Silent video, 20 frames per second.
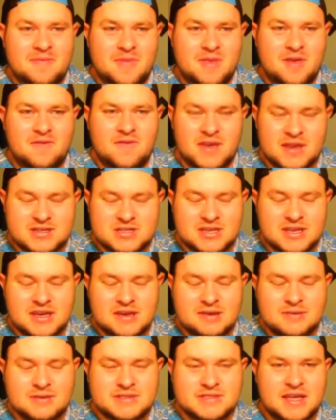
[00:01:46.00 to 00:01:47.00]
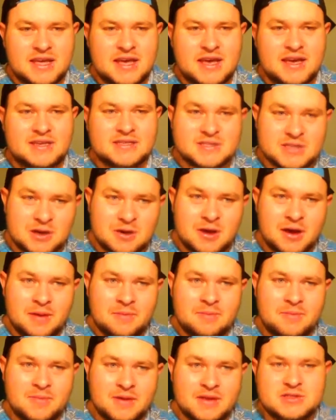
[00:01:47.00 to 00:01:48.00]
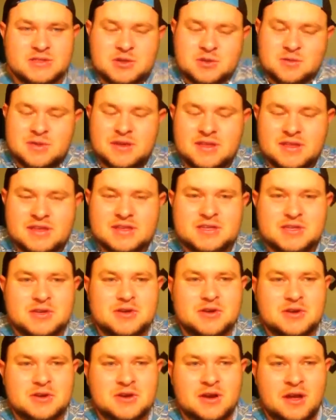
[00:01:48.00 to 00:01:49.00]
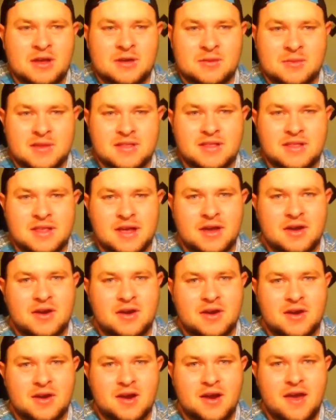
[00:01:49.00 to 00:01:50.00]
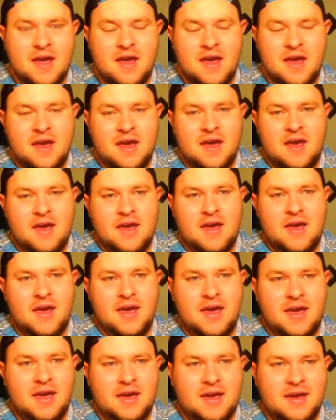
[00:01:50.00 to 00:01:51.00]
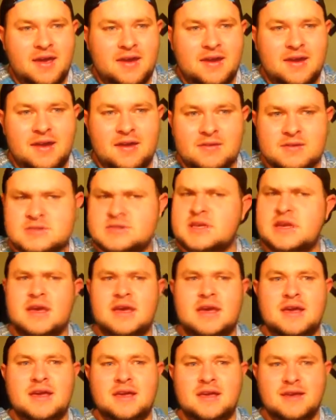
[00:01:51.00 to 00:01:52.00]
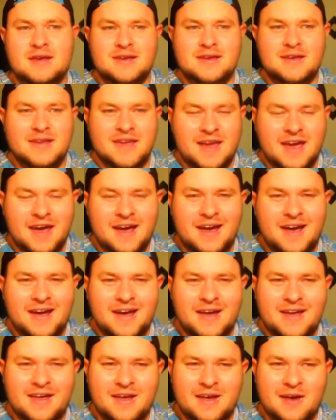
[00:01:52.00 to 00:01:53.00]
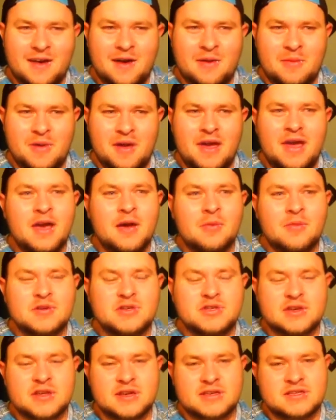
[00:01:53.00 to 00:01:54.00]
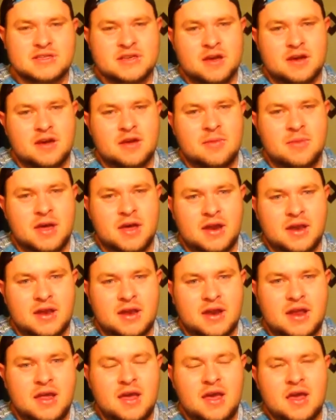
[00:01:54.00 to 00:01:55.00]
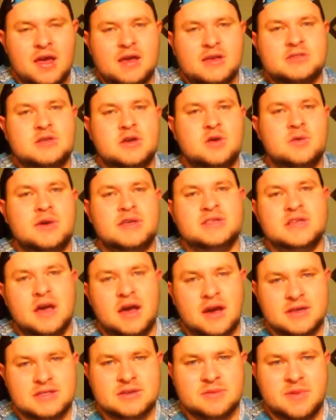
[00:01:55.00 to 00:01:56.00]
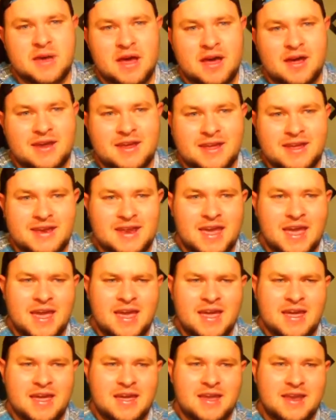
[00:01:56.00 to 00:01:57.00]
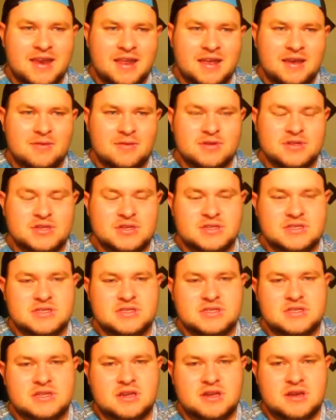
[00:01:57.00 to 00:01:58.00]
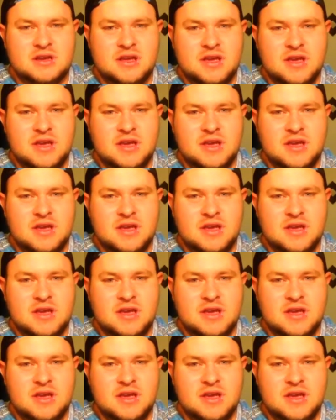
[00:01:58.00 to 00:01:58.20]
eventually he was like, so I'm assuming that you're calling about the letter. And I was like, yeah, I am. Would you like to talk about it? So we talked about it, and it was